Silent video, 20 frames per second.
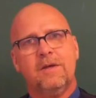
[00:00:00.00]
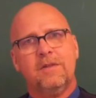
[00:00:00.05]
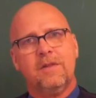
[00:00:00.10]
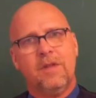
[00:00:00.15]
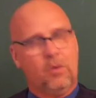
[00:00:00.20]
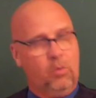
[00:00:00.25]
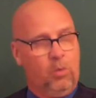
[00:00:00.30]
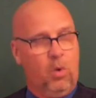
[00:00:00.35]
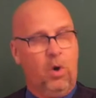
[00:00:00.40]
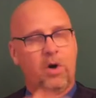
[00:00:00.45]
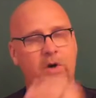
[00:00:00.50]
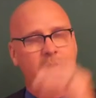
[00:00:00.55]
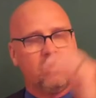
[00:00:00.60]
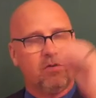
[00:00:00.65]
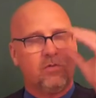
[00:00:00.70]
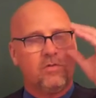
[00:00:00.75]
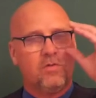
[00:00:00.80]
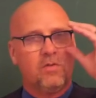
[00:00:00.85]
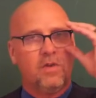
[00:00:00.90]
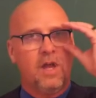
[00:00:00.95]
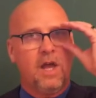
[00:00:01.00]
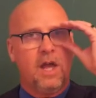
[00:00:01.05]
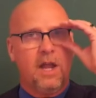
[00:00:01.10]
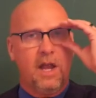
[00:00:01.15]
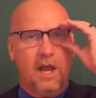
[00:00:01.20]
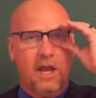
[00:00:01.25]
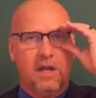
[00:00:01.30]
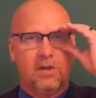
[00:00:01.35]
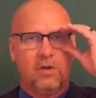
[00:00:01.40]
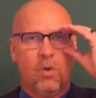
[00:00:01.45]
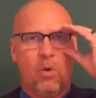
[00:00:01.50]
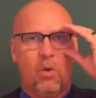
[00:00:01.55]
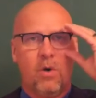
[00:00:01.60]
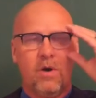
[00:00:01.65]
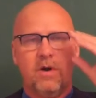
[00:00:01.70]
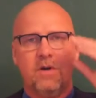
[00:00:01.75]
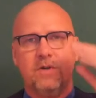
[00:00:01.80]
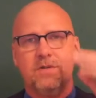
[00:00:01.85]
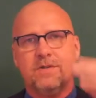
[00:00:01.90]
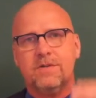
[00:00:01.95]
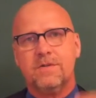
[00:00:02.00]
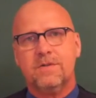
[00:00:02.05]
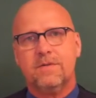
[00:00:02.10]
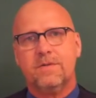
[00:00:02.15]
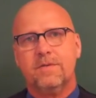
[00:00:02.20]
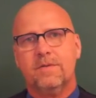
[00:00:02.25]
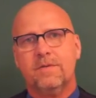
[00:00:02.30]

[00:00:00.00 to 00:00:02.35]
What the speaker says: that works at headquarters.